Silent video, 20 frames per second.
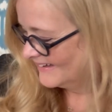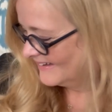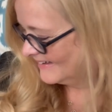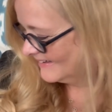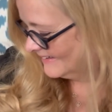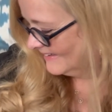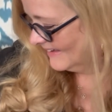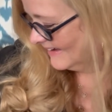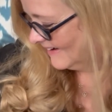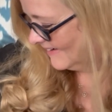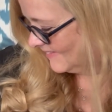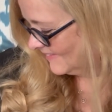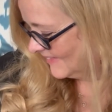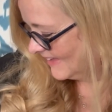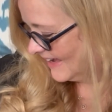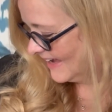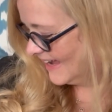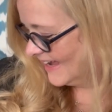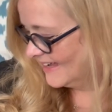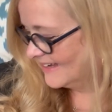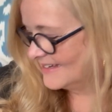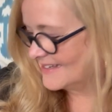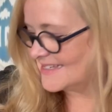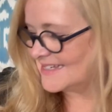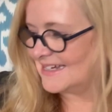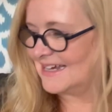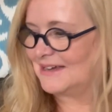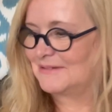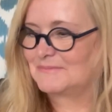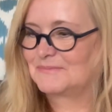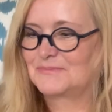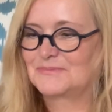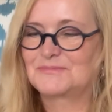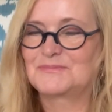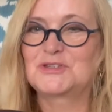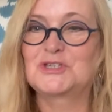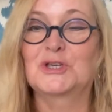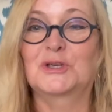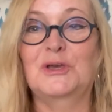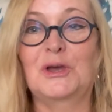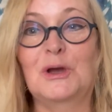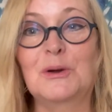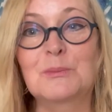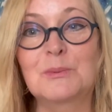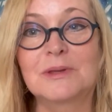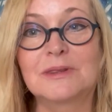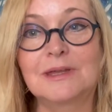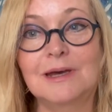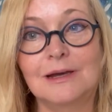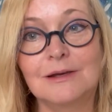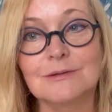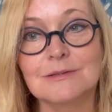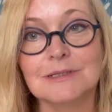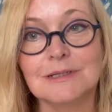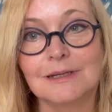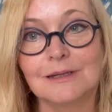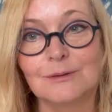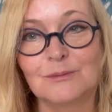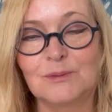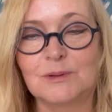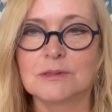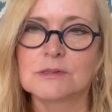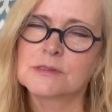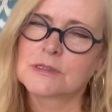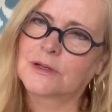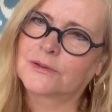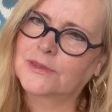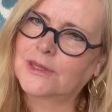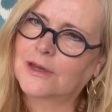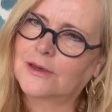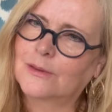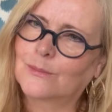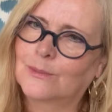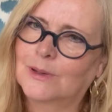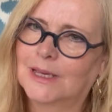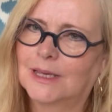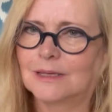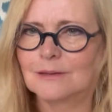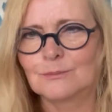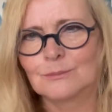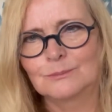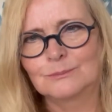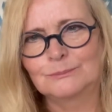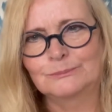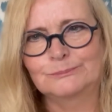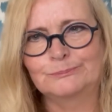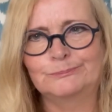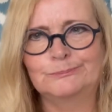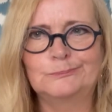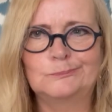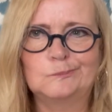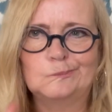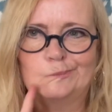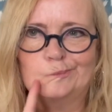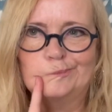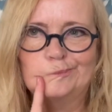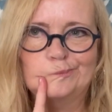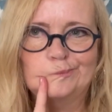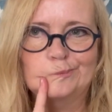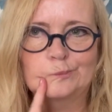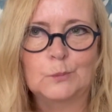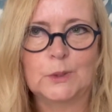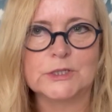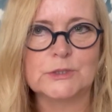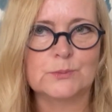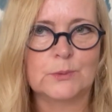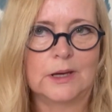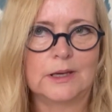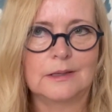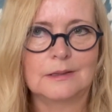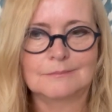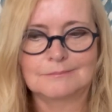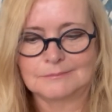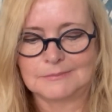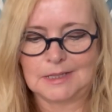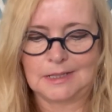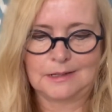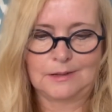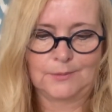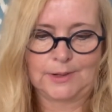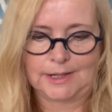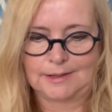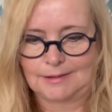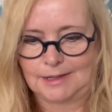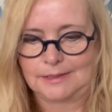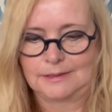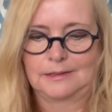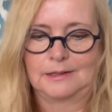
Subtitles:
Yeah, and to go with those little ones, or the other way, which way? Anyway, I don't